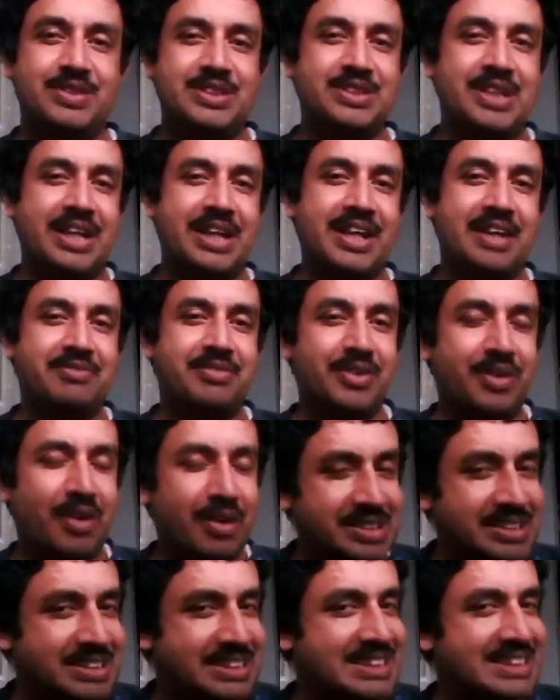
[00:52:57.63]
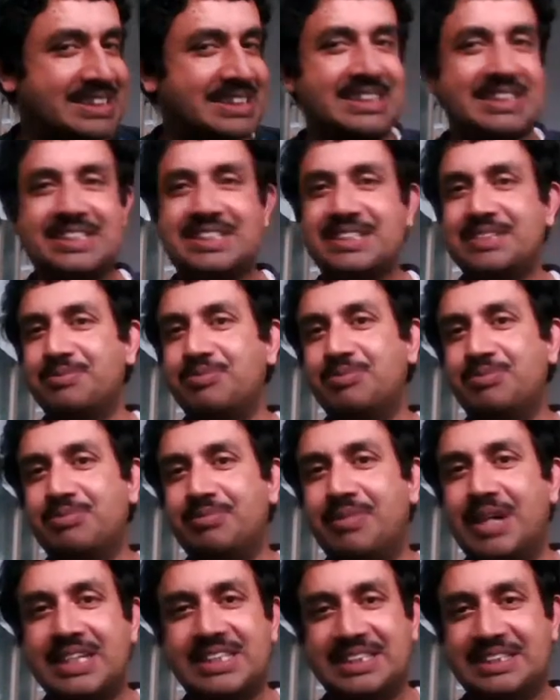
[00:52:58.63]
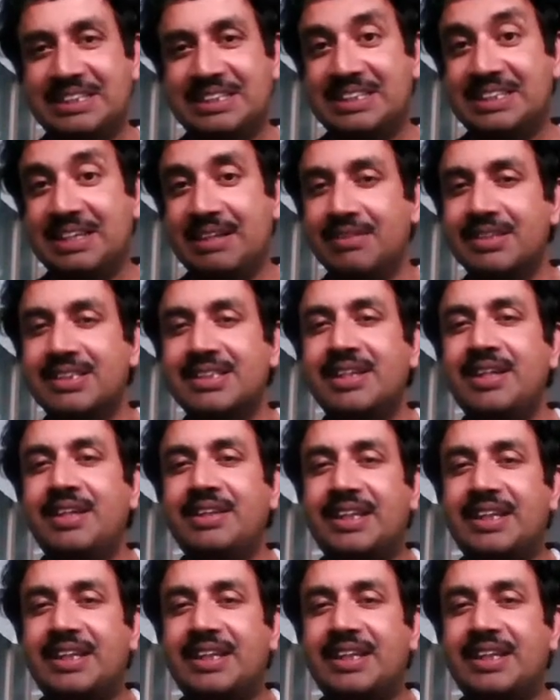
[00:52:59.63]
which we have not discussed much in details,